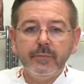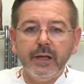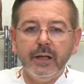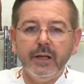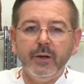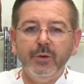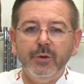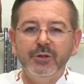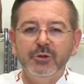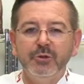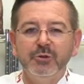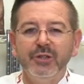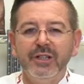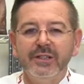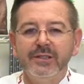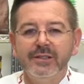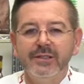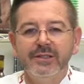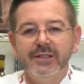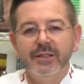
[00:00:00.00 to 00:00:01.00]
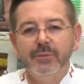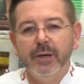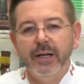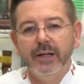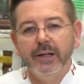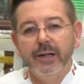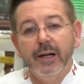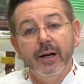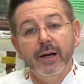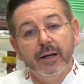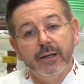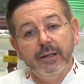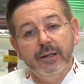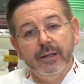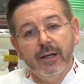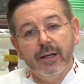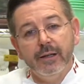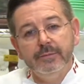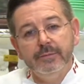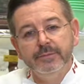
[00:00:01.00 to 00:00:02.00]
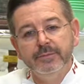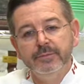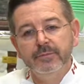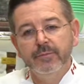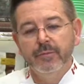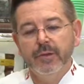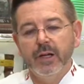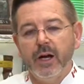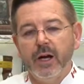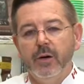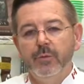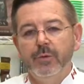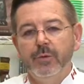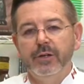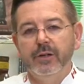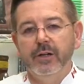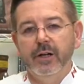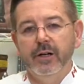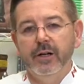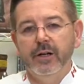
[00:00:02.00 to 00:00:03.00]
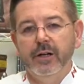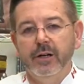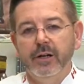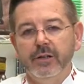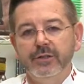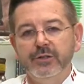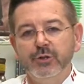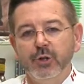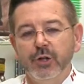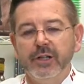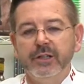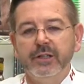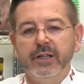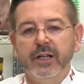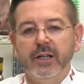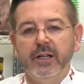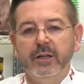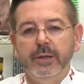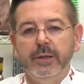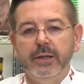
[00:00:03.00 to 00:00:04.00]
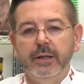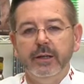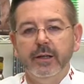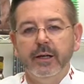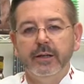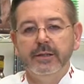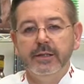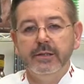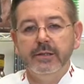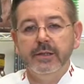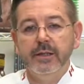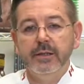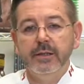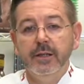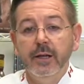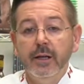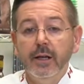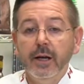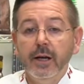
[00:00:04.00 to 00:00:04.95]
And I was also assisted by Clara Kika, our Chocolate Academy assistant.